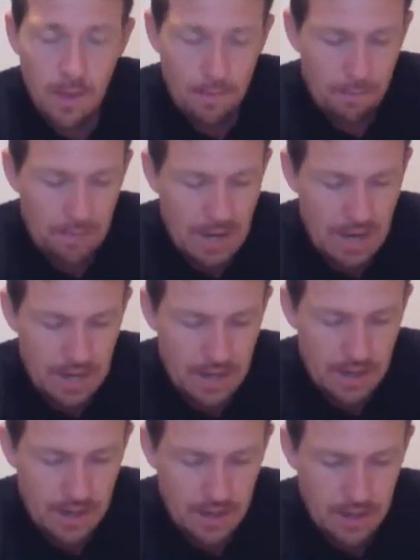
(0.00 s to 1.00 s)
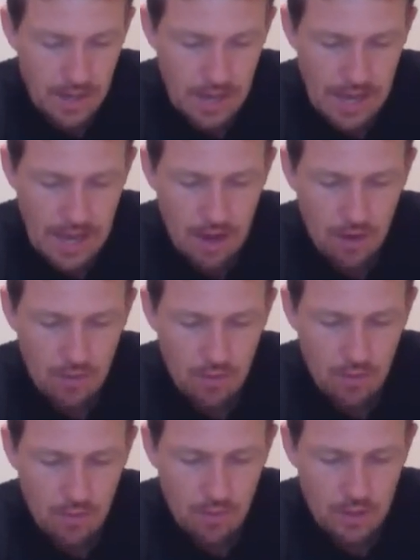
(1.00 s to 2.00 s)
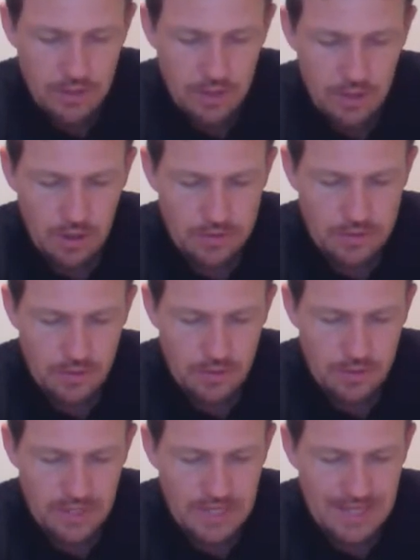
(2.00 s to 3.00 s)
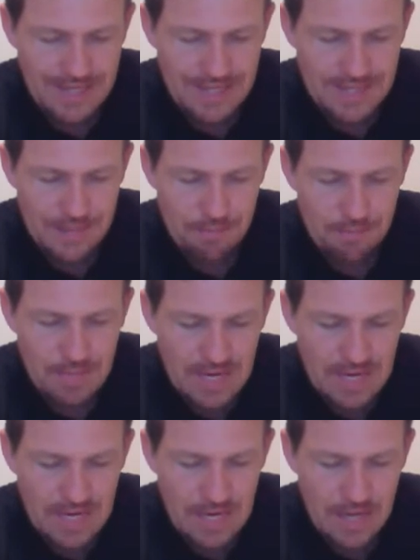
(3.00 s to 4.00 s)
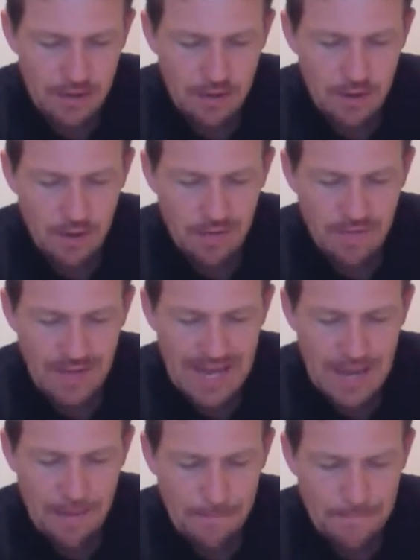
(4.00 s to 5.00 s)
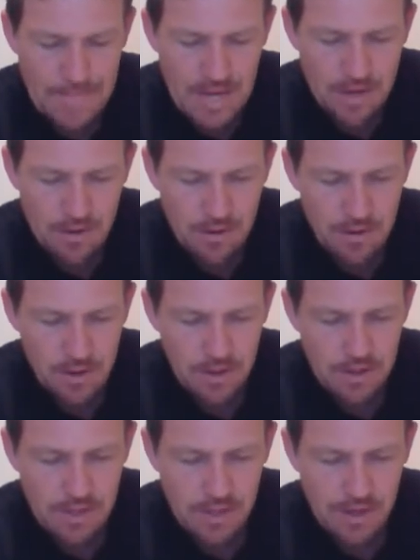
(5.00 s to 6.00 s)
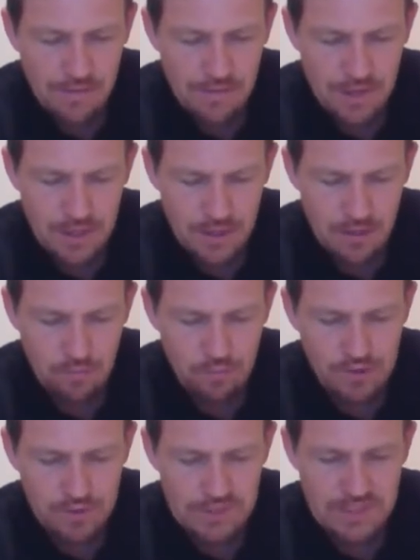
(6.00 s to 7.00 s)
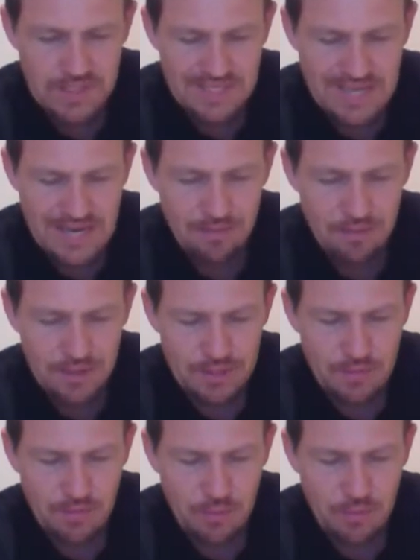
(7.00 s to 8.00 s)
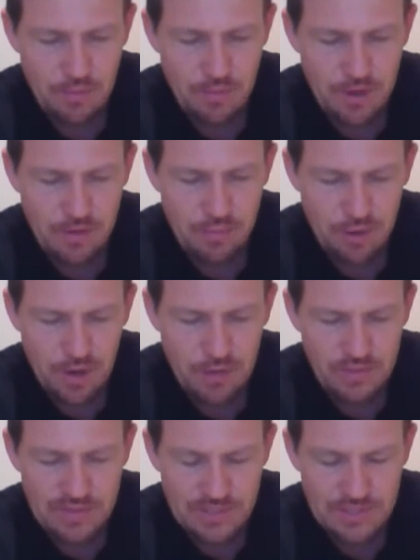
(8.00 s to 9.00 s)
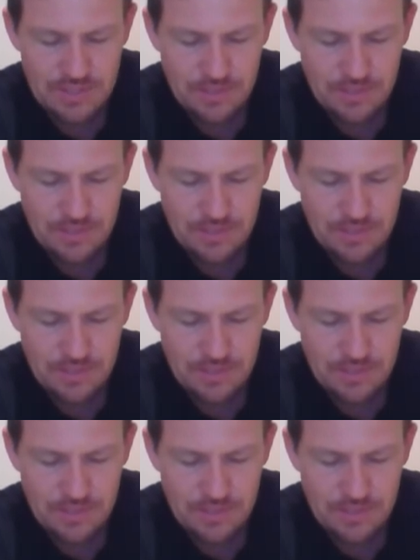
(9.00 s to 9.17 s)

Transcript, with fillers: by how much also he is the mediator of a better covenant, which was established upon better promises.